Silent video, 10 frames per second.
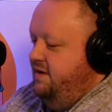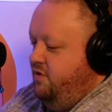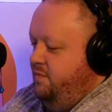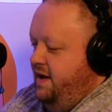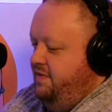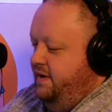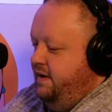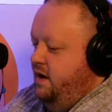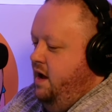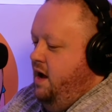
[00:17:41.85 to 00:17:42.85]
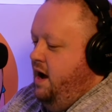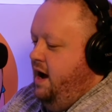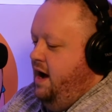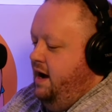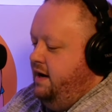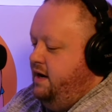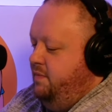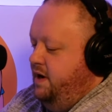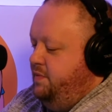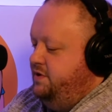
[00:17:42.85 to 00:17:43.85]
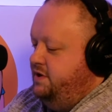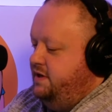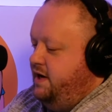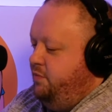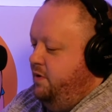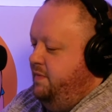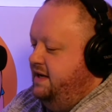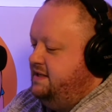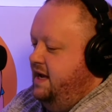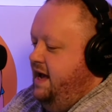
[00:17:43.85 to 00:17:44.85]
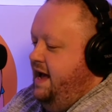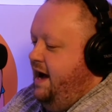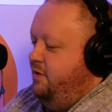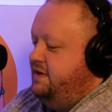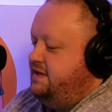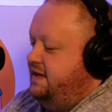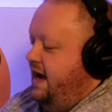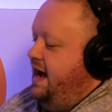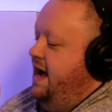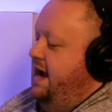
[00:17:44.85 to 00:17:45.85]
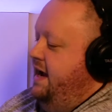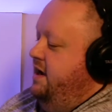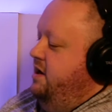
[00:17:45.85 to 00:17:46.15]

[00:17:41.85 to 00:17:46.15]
never a bad thing. Uh, coming up in just a couple of minutes, how this guy